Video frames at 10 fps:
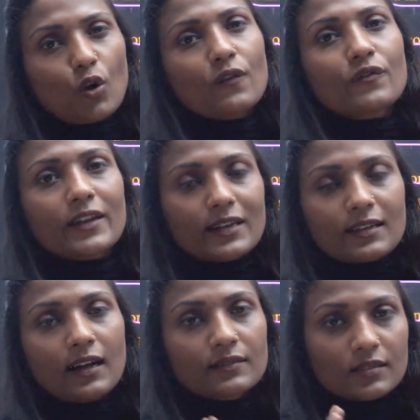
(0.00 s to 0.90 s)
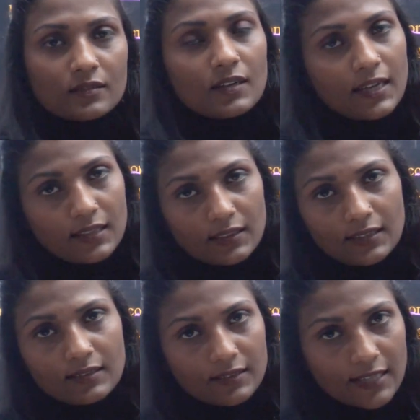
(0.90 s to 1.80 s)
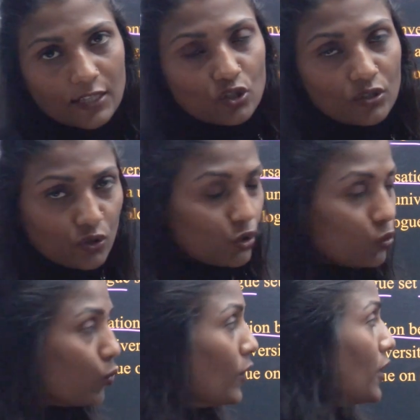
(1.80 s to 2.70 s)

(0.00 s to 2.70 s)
of correct answer in this sections too,